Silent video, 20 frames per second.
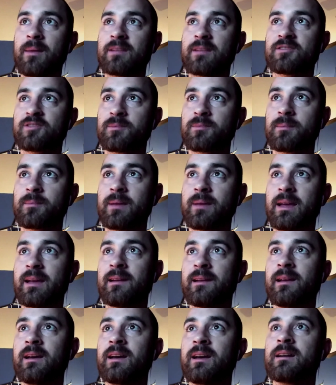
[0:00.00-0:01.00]

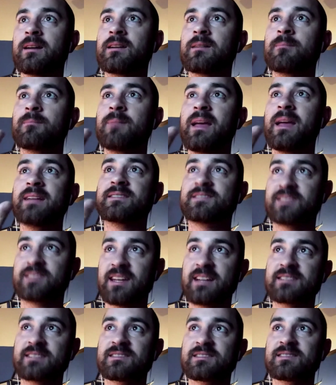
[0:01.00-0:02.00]
Superman. May
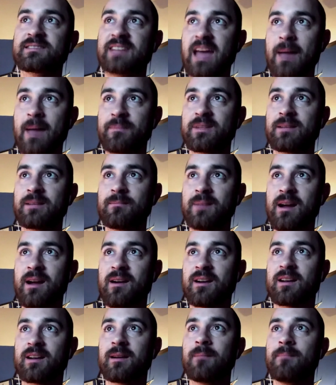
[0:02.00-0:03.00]
6th is Captain
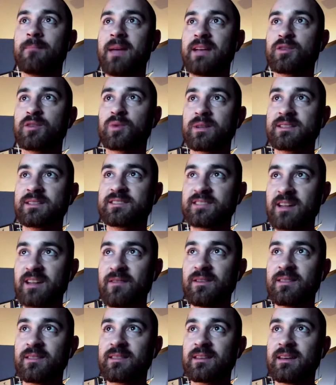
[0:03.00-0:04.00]
America. May
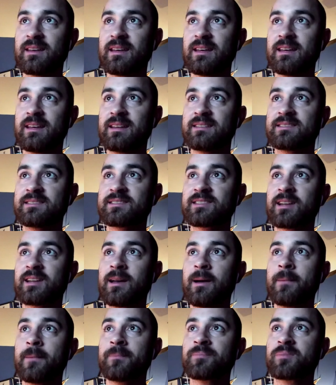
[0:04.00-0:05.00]
27th is
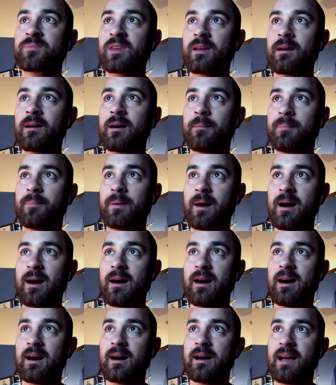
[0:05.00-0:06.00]

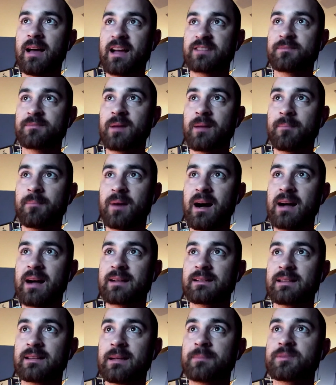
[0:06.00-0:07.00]
X-Men
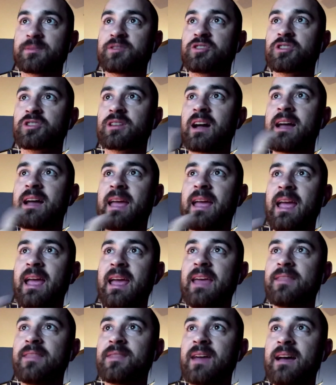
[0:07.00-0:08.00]
Apocalypse. July
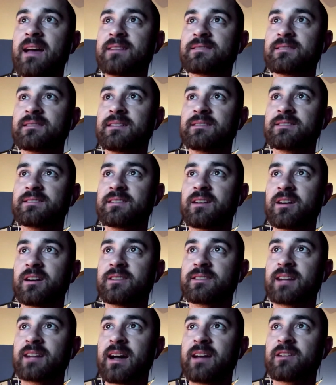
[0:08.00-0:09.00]
8th is an
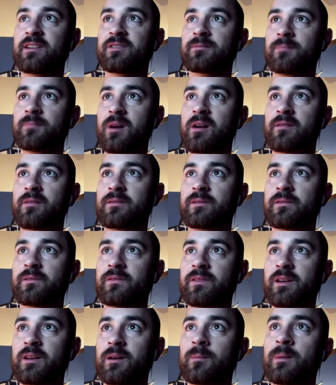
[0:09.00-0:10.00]
untitled Marvel
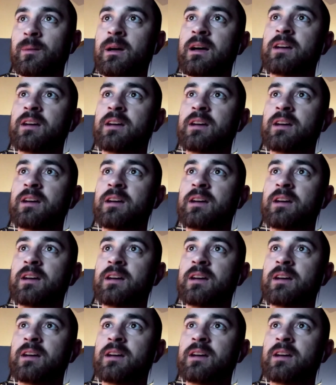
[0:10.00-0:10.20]
film.